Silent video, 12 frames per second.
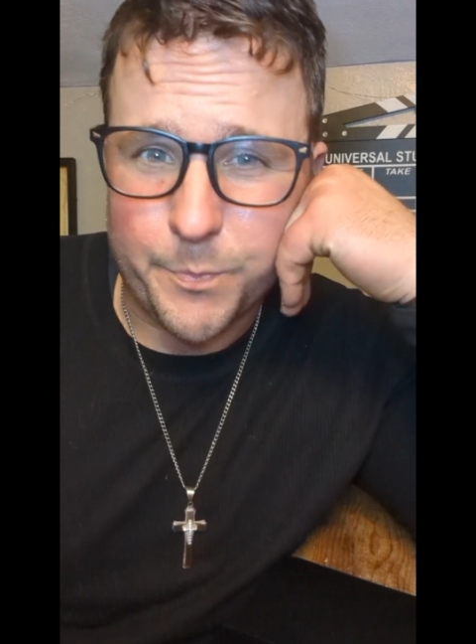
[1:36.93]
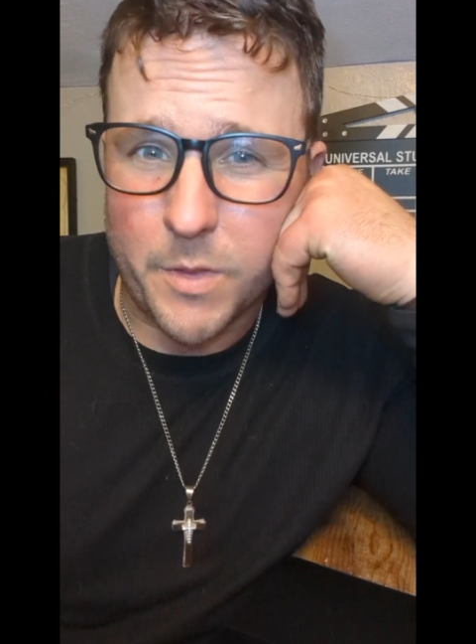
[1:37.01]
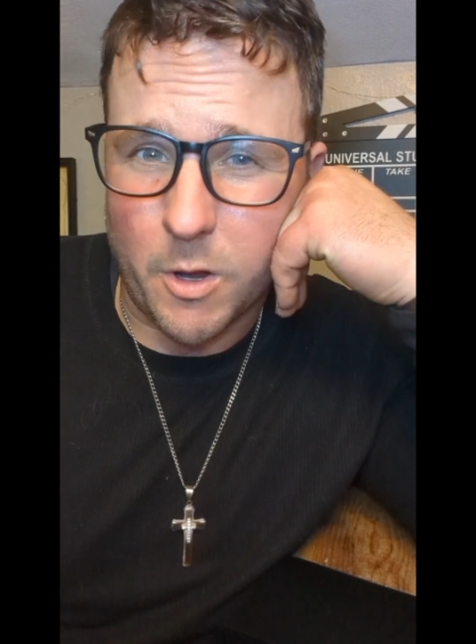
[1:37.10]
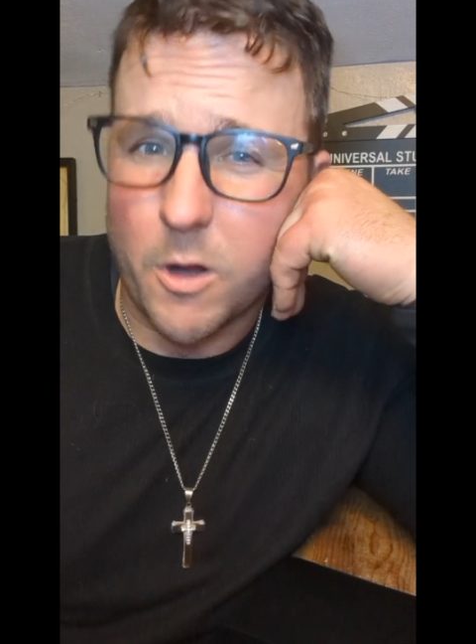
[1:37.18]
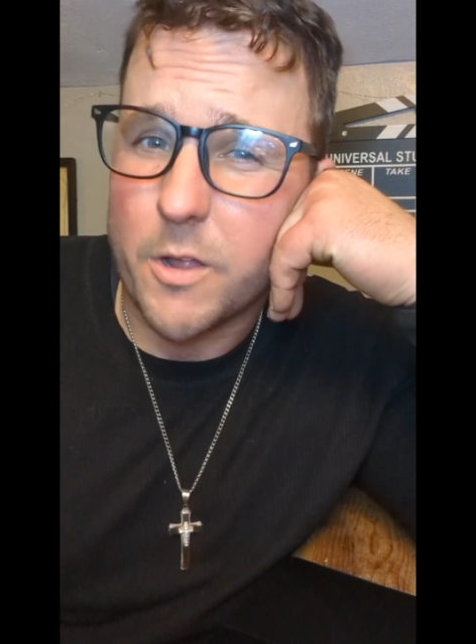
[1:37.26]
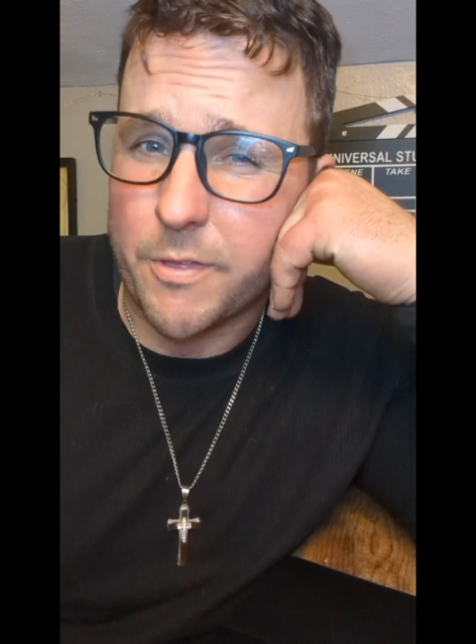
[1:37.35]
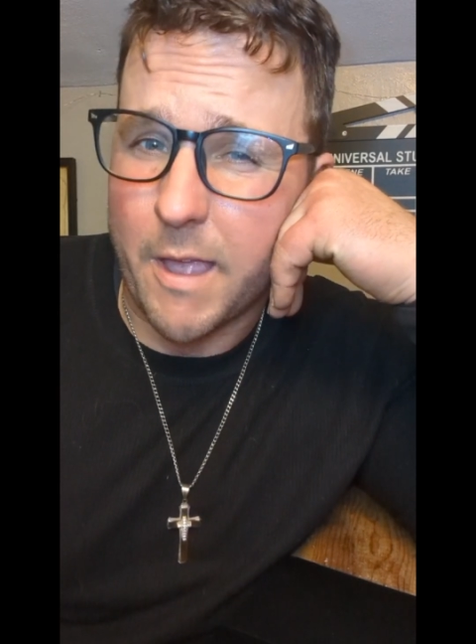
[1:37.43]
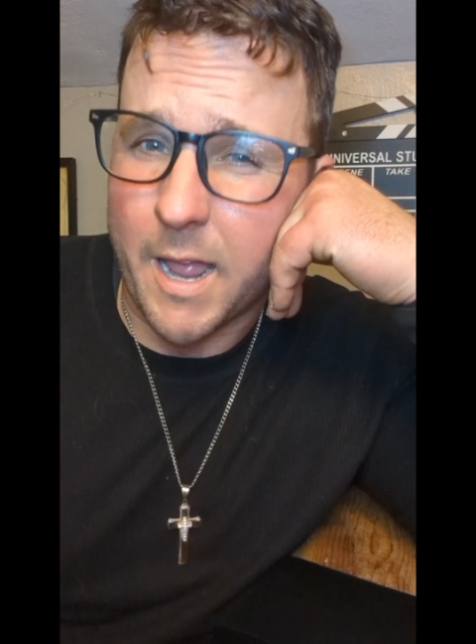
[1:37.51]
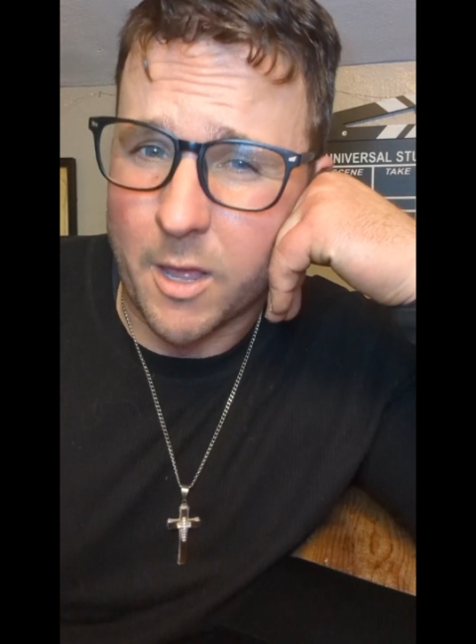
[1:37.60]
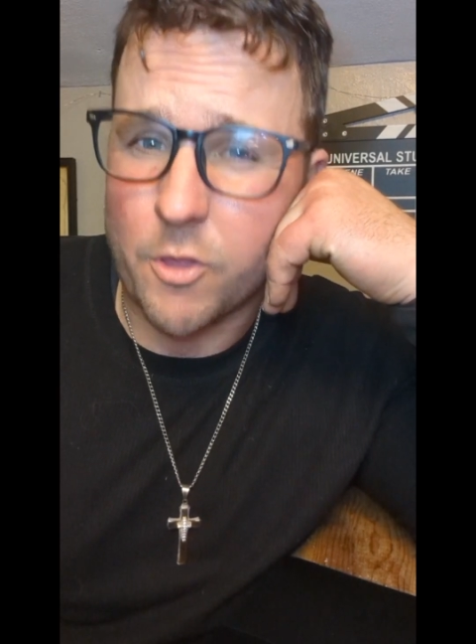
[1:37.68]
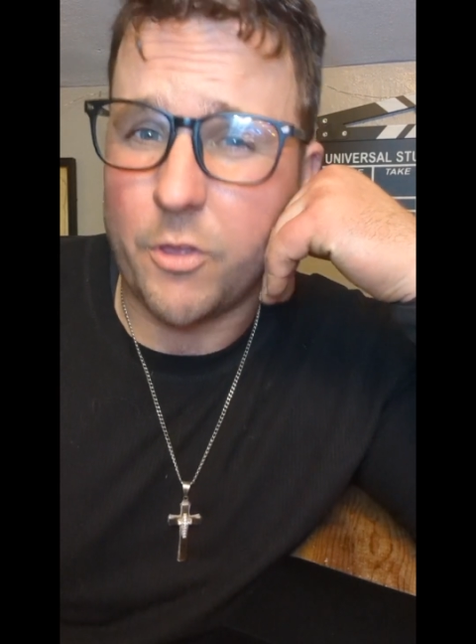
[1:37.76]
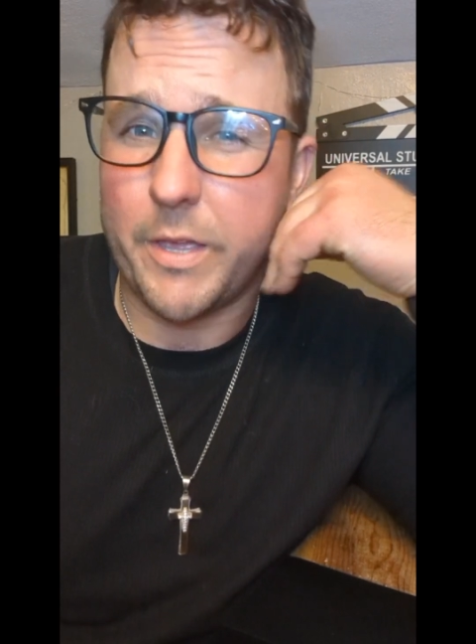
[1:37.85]
There is
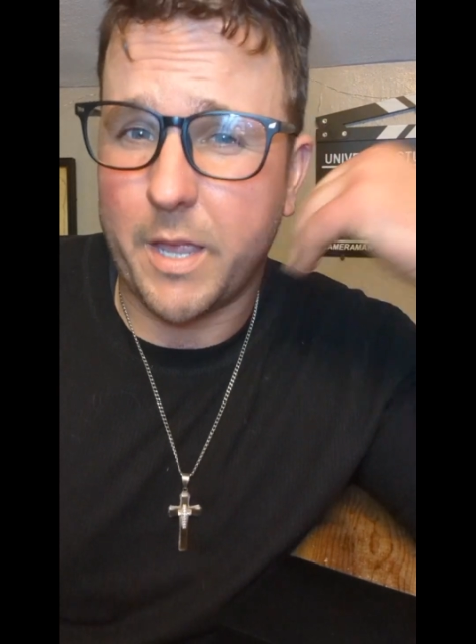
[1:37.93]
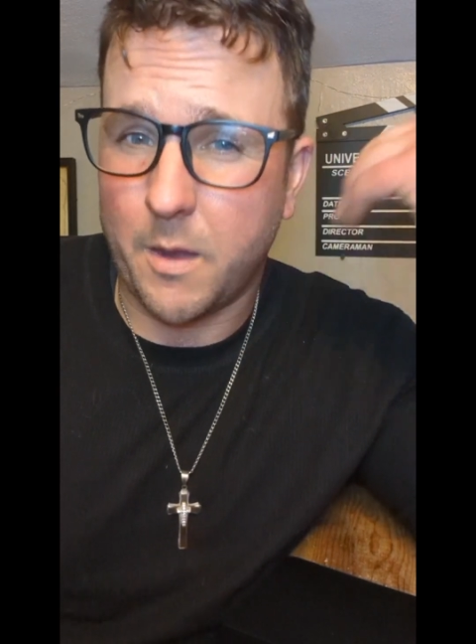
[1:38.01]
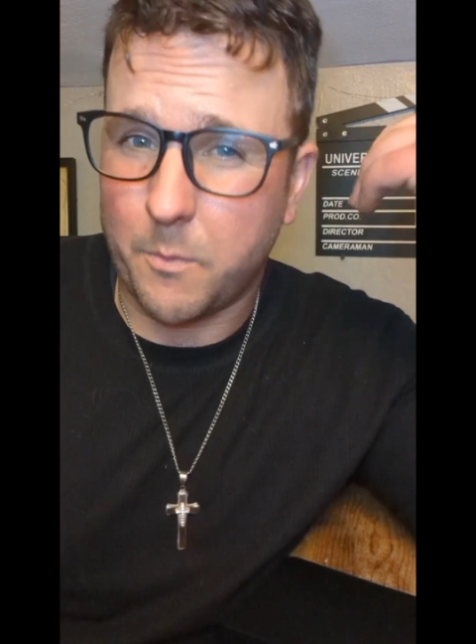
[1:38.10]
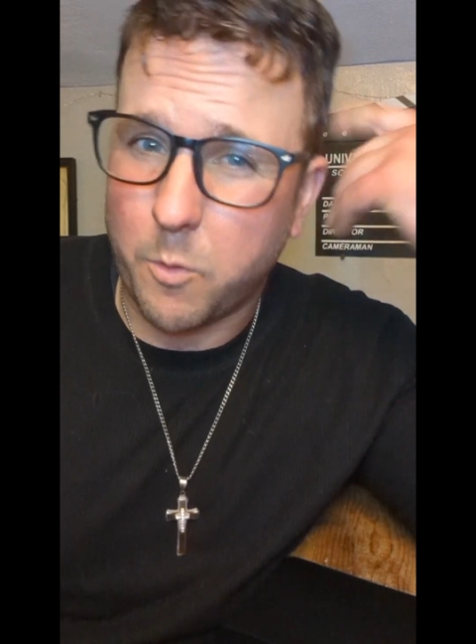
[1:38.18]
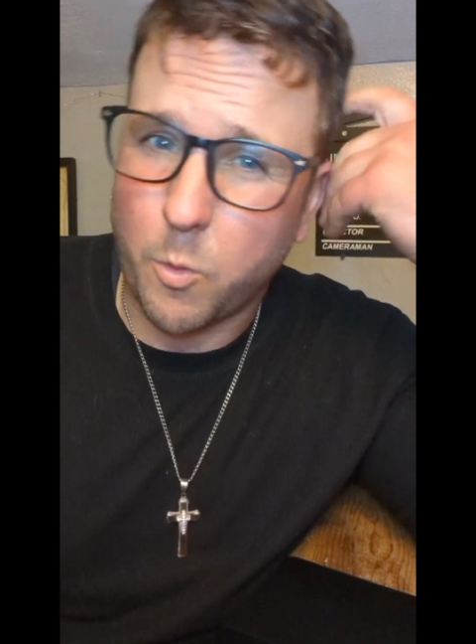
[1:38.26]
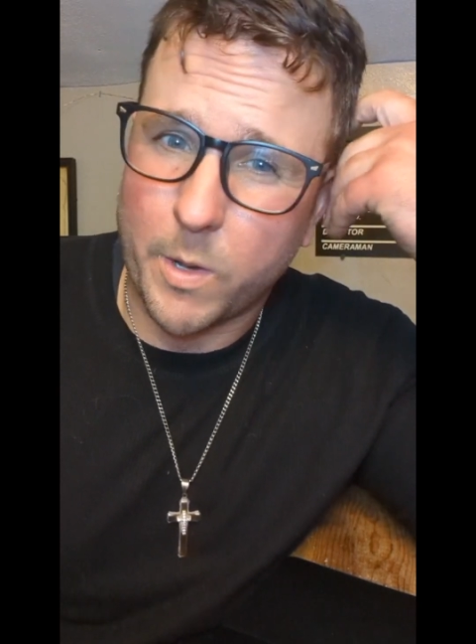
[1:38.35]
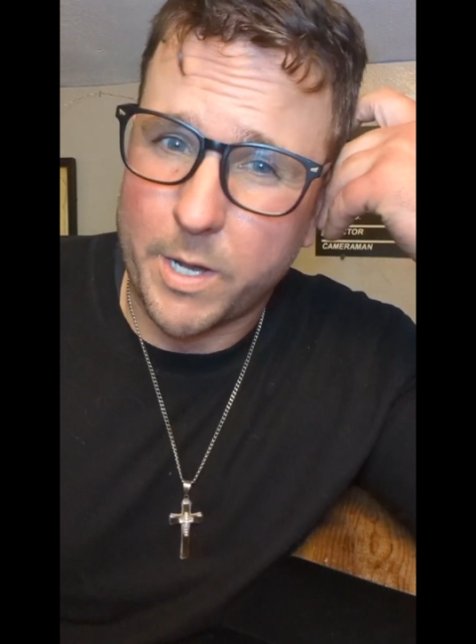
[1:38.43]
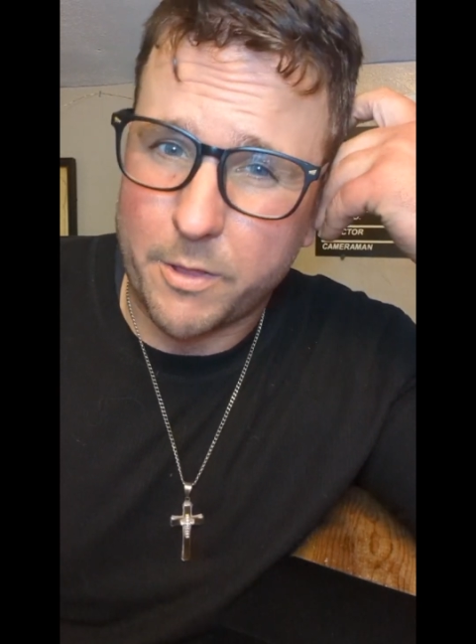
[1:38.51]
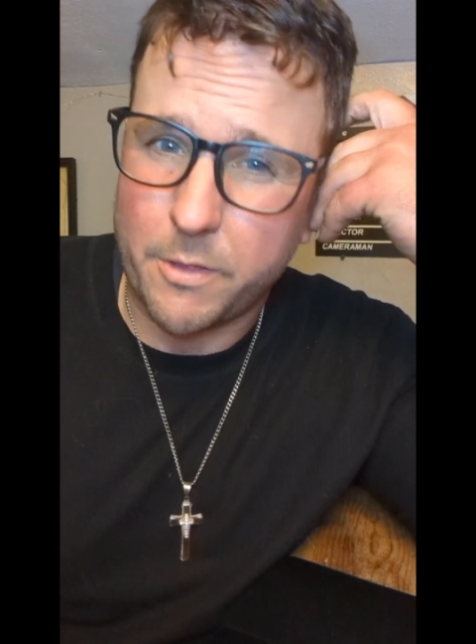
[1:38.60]
actually a pretty